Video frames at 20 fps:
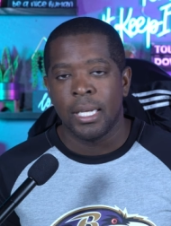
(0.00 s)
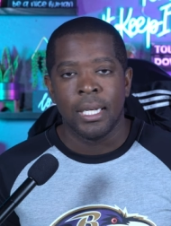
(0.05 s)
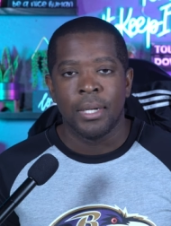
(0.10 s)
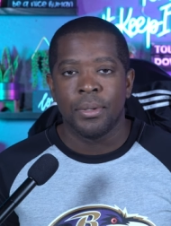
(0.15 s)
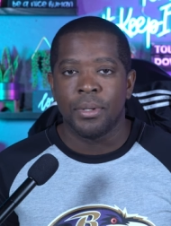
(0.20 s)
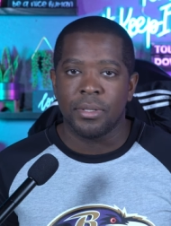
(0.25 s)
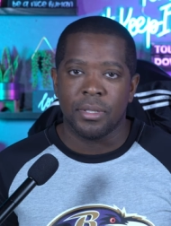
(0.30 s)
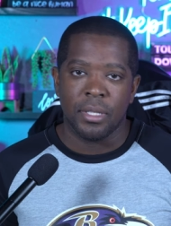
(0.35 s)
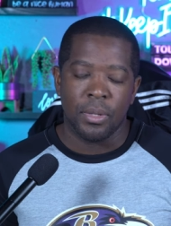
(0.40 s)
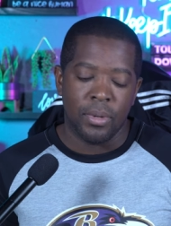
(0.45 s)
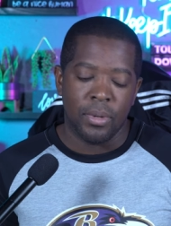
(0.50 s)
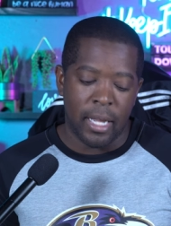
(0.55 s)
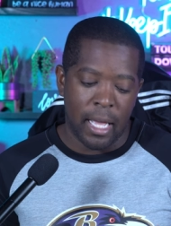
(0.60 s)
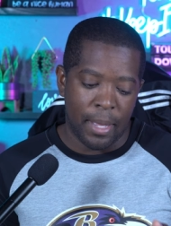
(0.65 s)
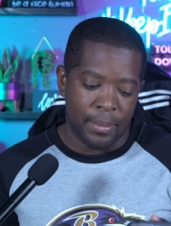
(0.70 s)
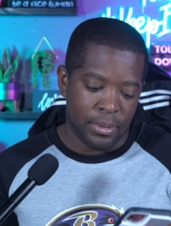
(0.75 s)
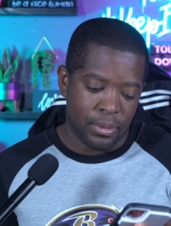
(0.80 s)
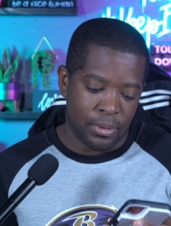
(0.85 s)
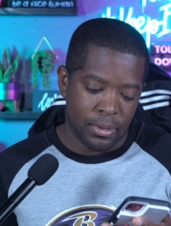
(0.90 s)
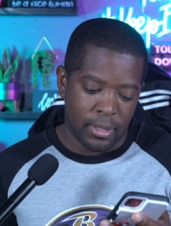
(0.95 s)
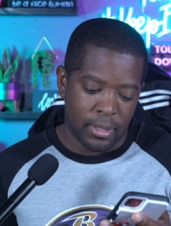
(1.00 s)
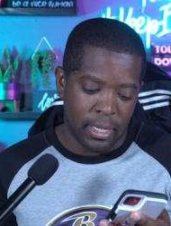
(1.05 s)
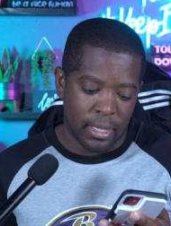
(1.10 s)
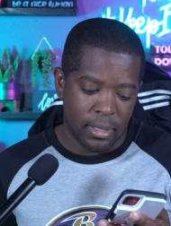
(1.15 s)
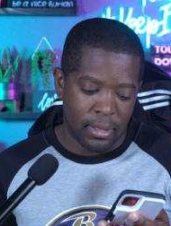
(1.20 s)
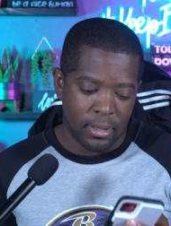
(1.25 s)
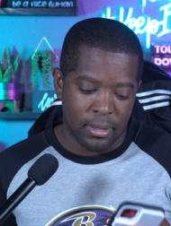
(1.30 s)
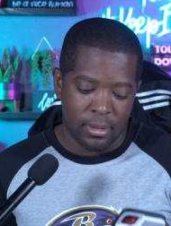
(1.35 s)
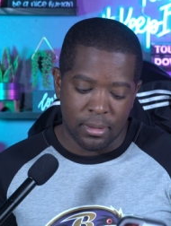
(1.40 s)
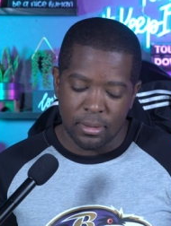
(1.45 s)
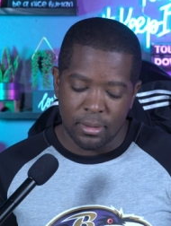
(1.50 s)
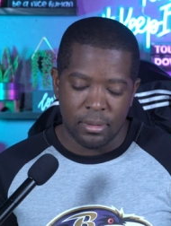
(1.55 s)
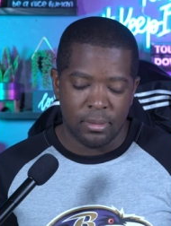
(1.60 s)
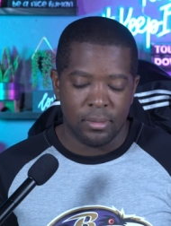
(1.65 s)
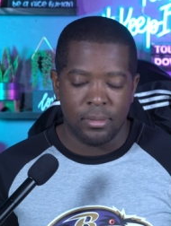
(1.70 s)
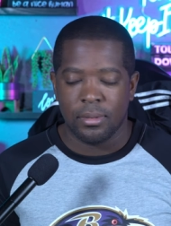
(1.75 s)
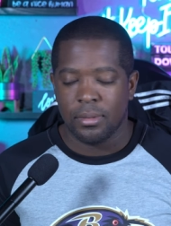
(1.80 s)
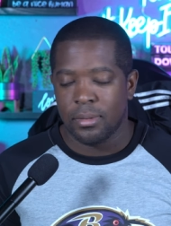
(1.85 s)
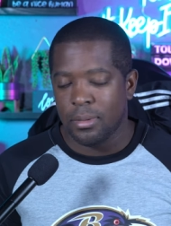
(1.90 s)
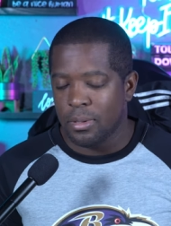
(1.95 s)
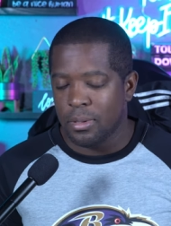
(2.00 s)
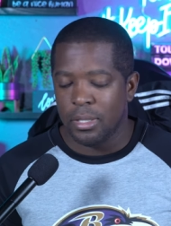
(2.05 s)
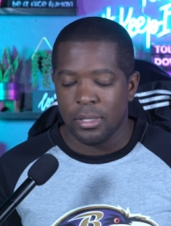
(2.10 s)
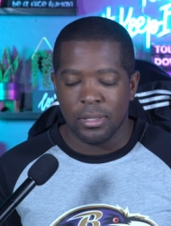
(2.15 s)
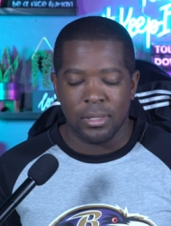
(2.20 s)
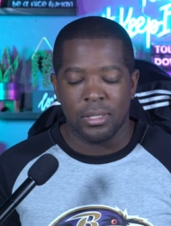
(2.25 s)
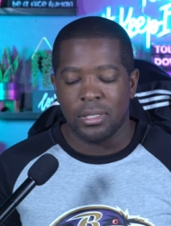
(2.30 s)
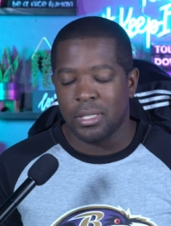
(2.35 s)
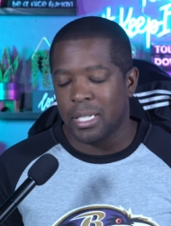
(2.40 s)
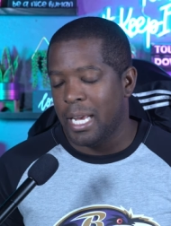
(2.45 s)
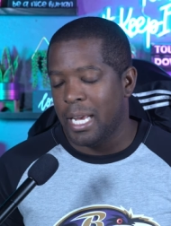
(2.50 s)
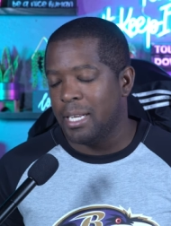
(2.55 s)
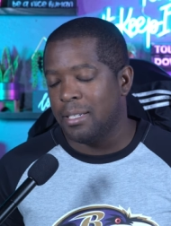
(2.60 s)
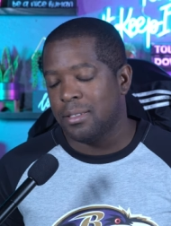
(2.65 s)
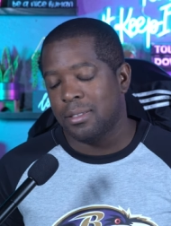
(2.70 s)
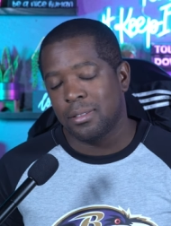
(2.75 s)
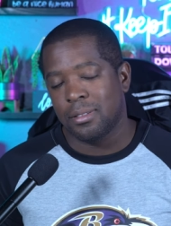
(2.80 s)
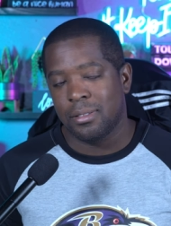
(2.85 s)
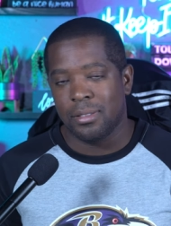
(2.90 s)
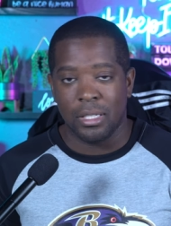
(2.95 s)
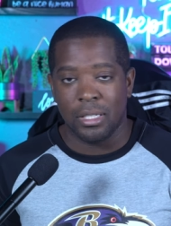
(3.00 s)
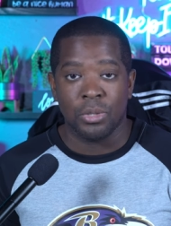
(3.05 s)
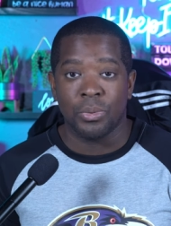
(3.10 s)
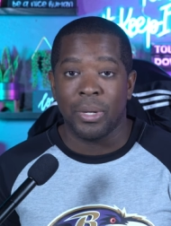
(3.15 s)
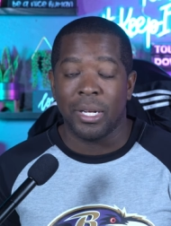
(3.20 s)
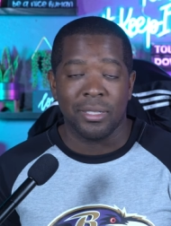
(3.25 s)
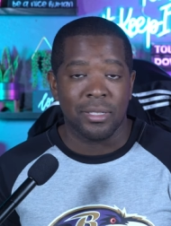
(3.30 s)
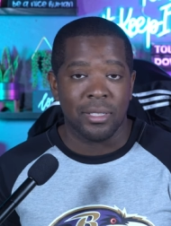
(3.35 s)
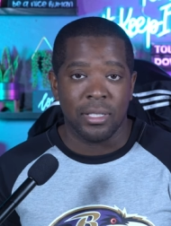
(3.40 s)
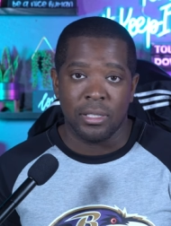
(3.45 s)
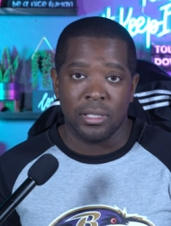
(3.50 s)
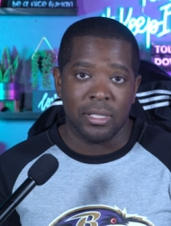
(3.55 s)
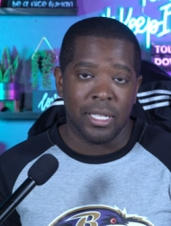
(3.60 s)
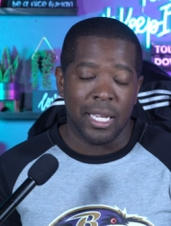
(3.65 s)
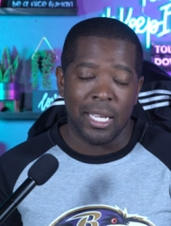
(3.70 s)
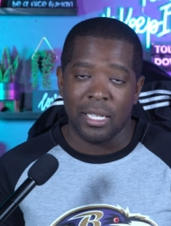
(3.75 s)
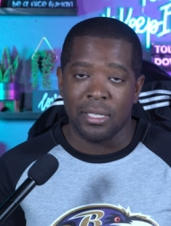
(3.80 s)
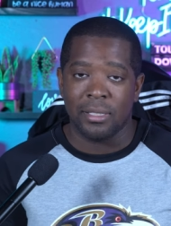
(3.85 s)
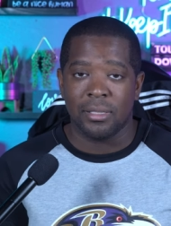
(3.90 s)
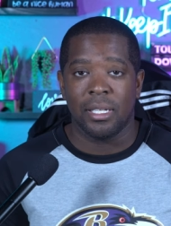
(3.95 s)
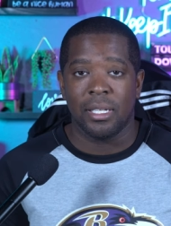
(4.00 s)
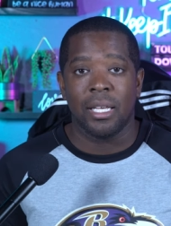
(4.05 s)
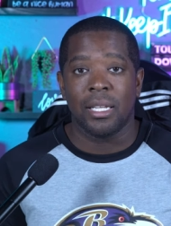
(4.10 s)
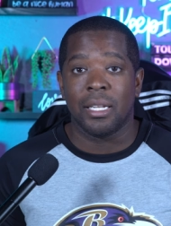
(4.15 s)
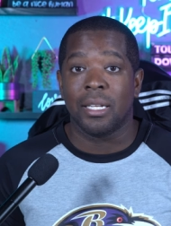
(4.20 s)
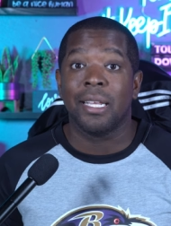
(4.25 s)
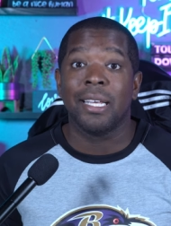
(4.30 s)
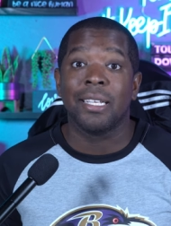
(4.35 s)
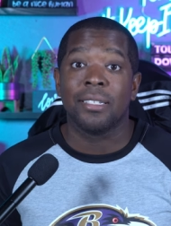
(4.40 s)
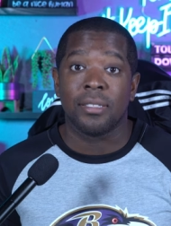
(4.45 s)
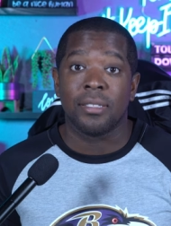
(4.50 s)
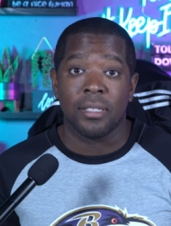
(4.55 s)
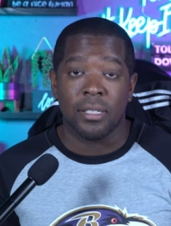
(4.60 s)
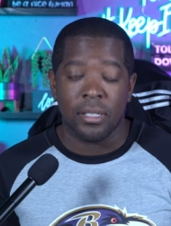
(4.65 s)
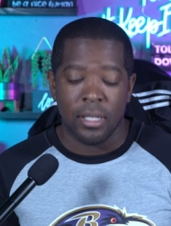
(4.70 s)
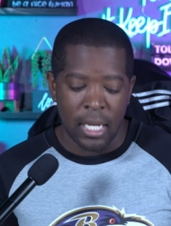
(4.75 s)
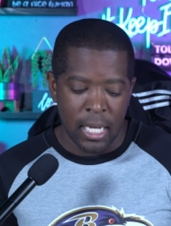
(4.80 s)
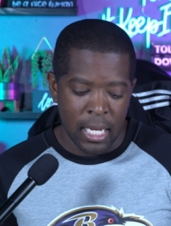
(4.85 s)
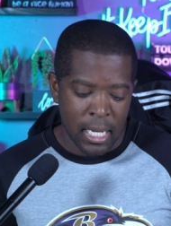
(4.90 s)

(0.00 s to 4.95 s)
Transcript: we'll see what happens with that. Because stories could change, situations could change in an instant.